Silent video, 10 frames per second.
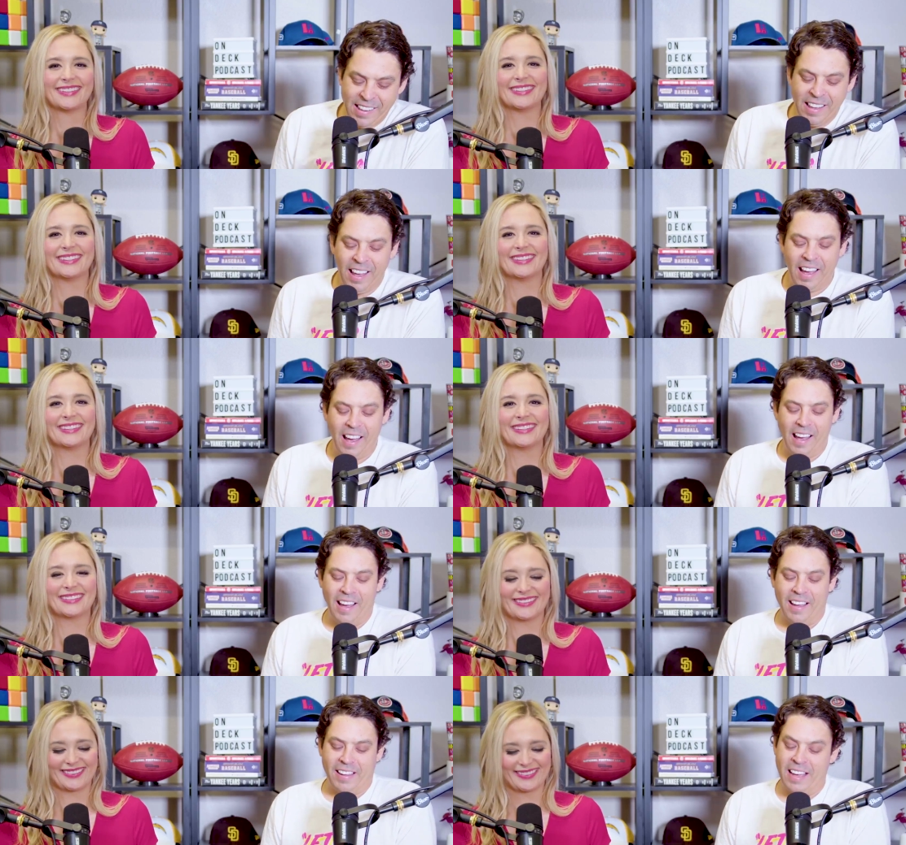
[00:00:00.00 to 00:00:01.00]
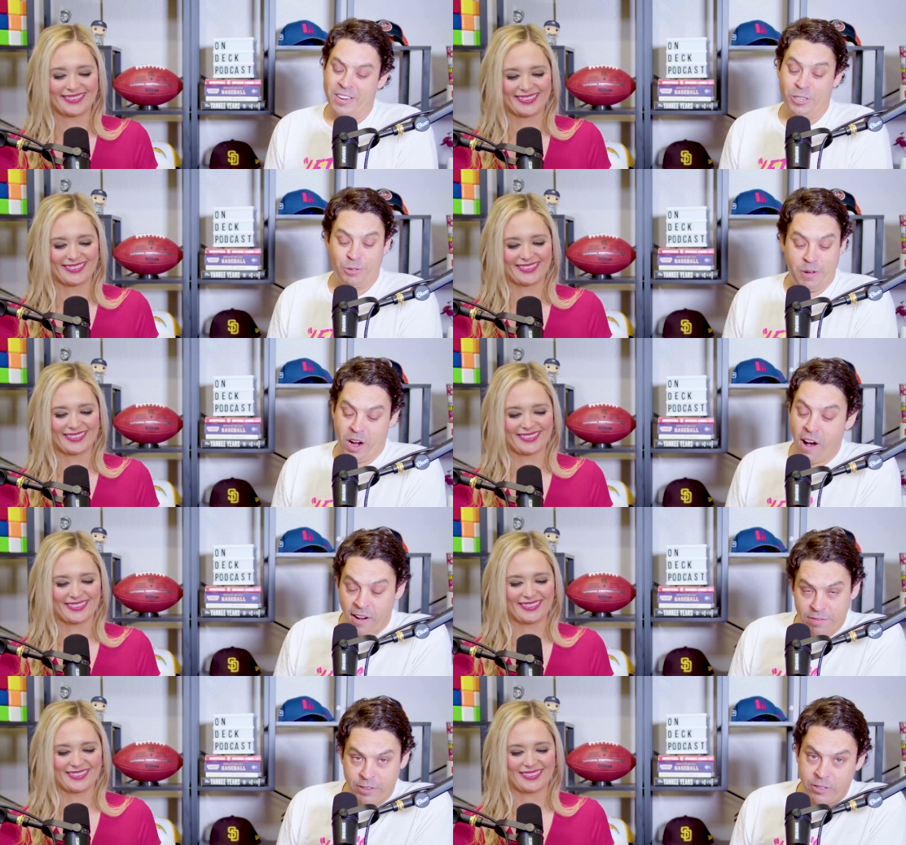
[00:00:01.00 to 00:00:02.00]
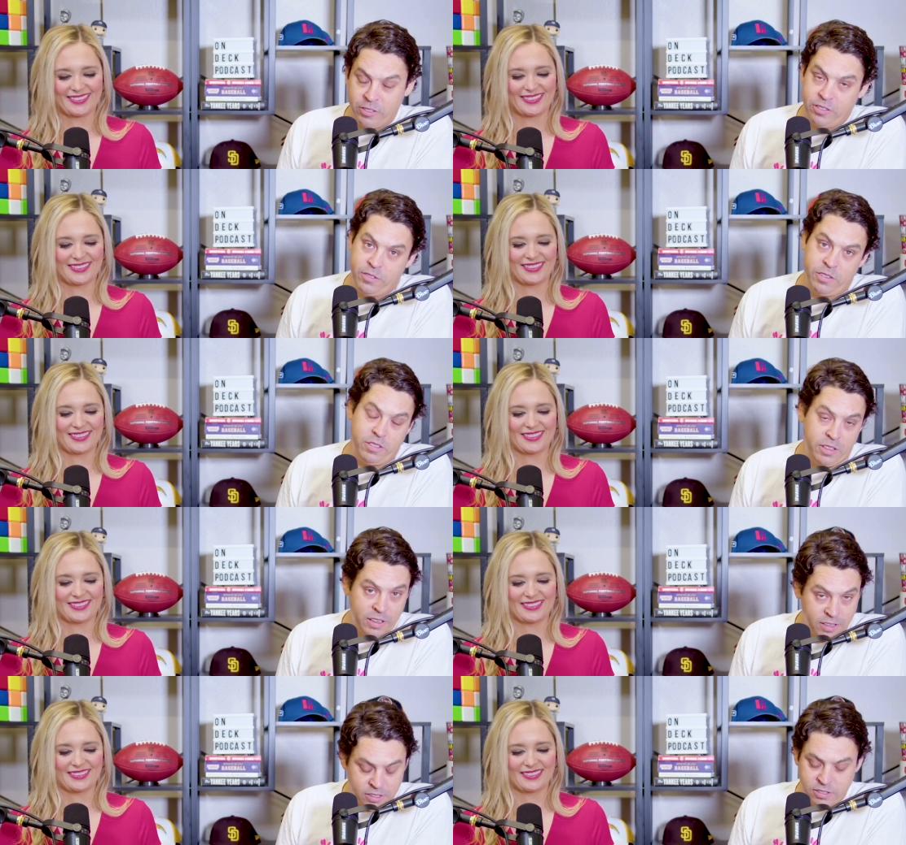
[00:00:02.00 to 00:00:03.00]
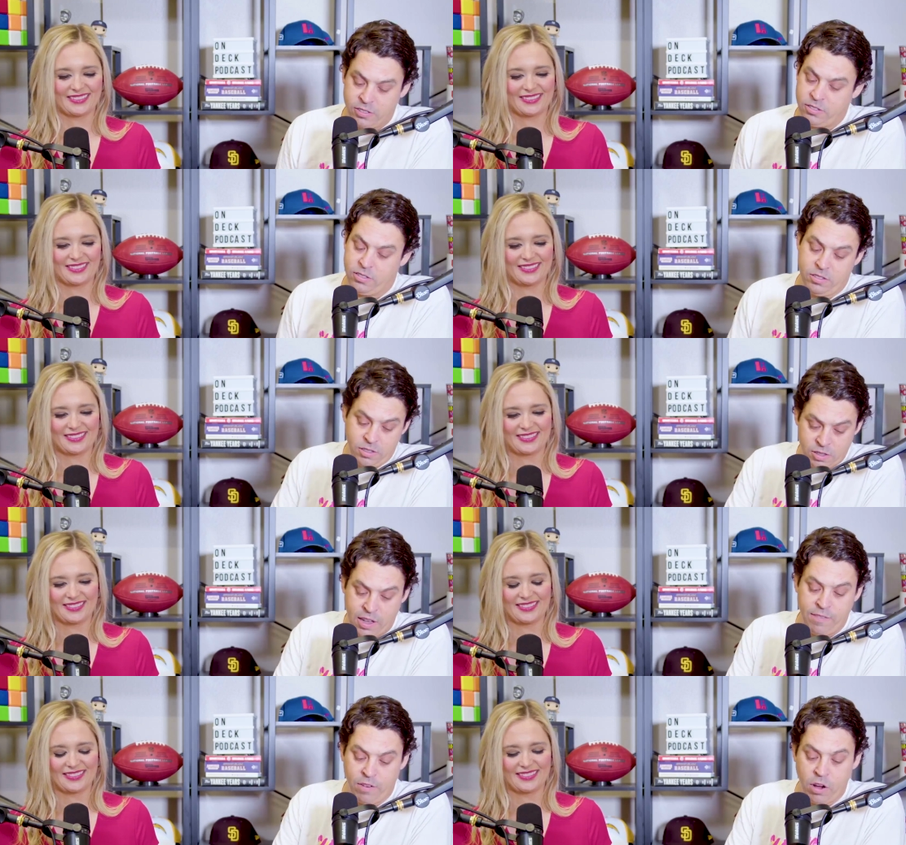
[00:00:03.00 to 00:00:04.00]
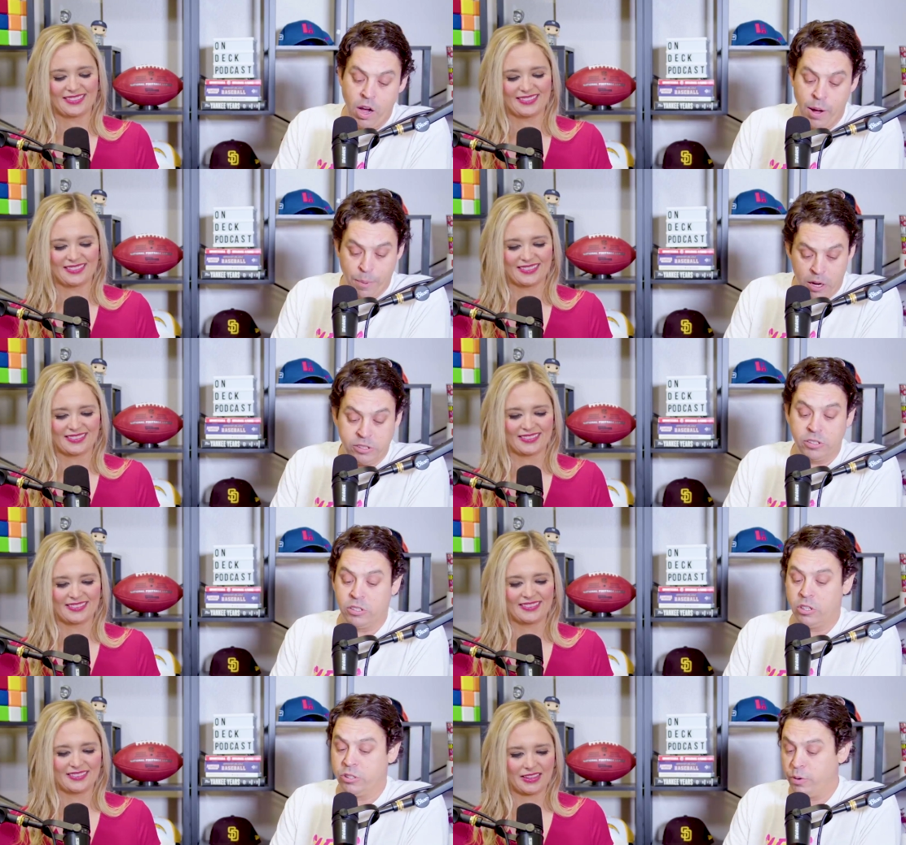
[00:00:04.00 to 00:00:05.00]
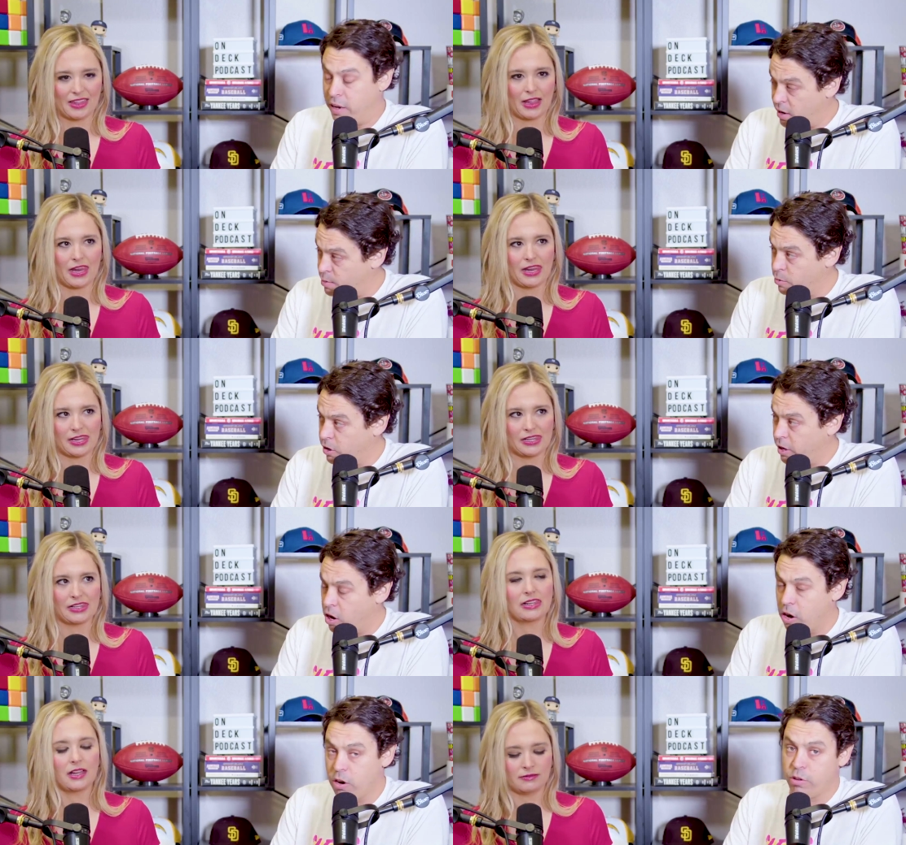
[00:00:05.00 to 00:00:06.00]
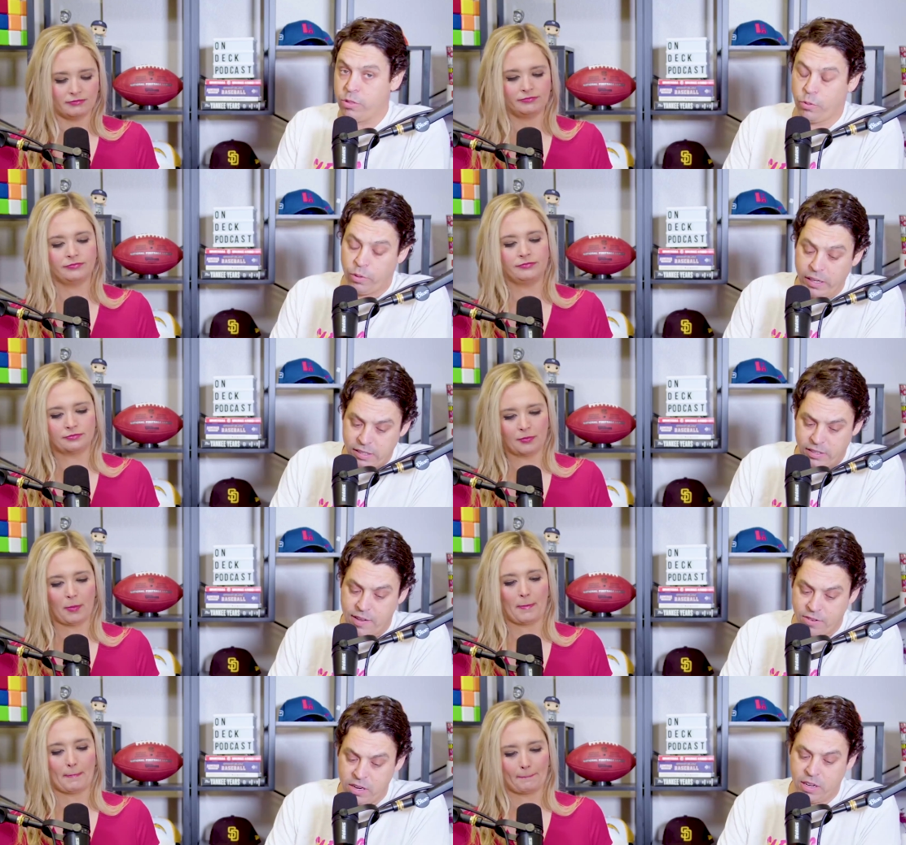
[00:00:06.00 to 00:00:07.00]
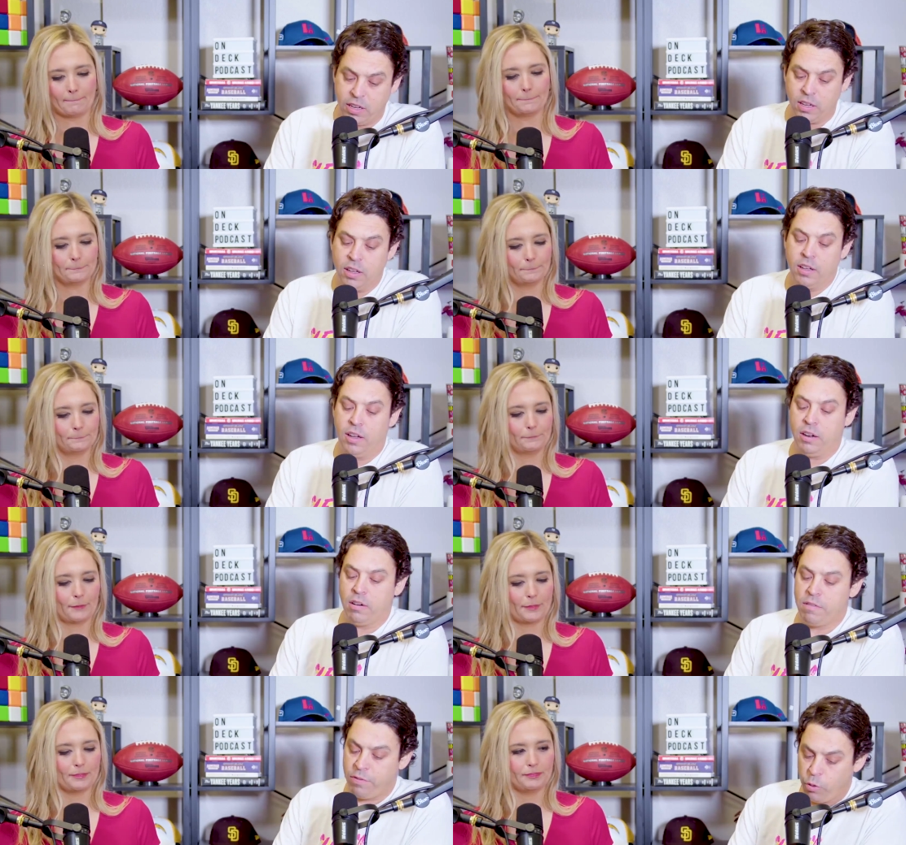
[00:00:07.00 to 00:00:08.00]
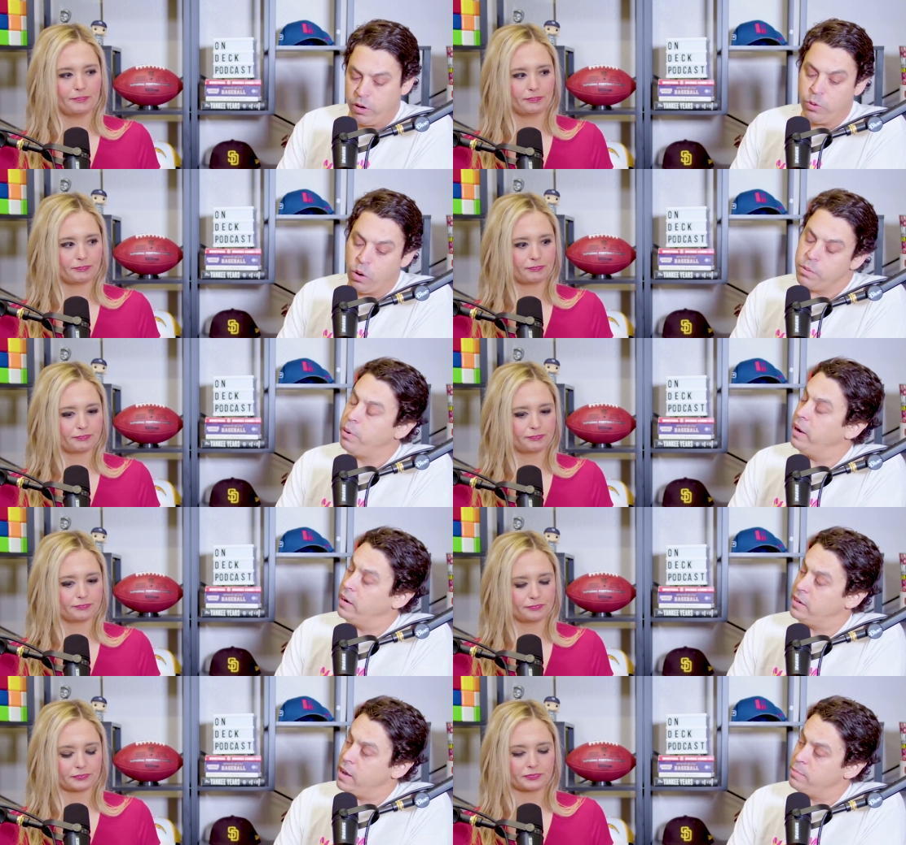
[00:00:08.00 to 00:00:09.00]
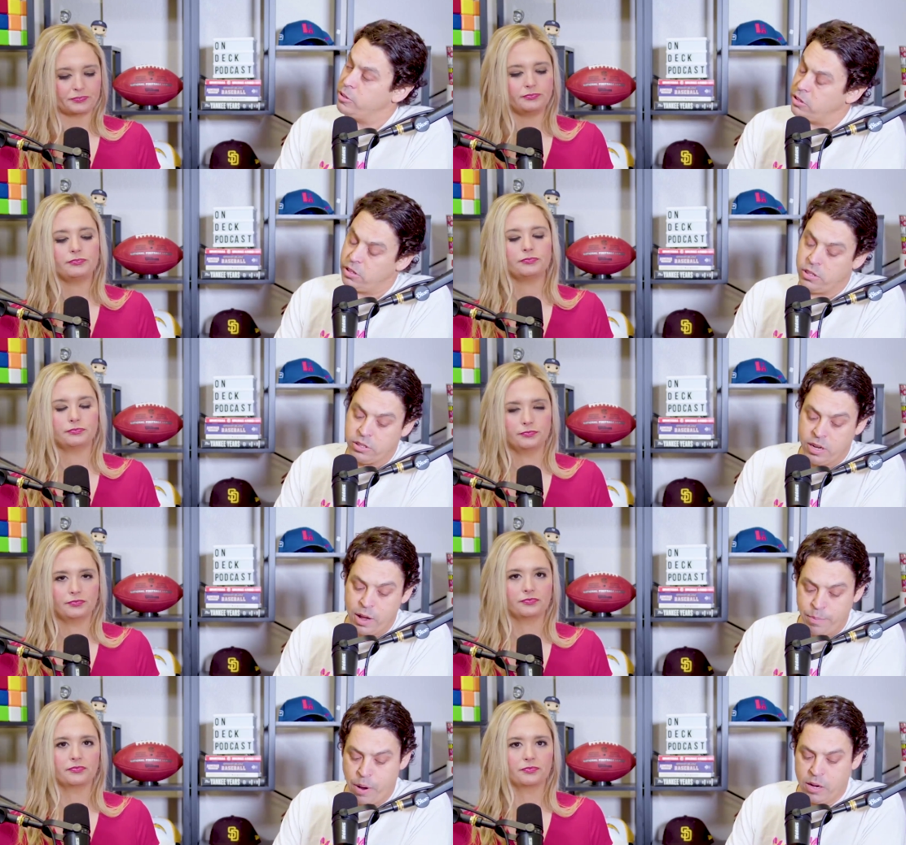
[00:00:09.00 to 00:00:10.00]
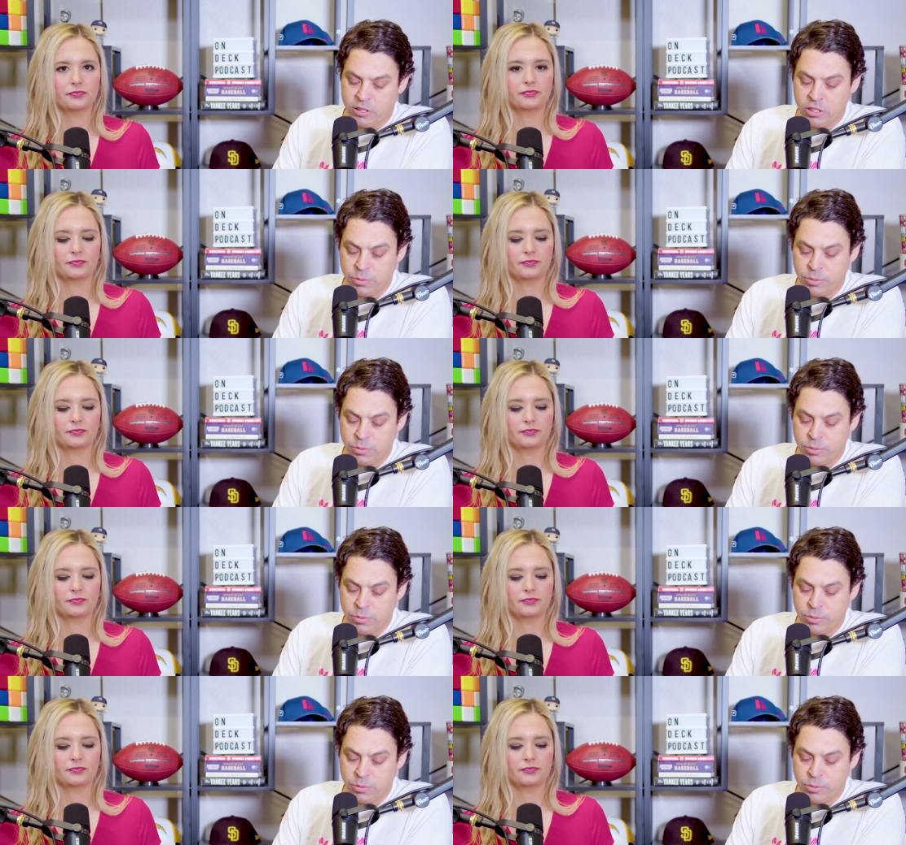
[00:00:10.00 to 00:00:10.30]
Speaker 1: uh, Keuchel's been awful. He's they've uh, Boston's also hit him really hard. 370 in 41 plate attempts is uh, Boston's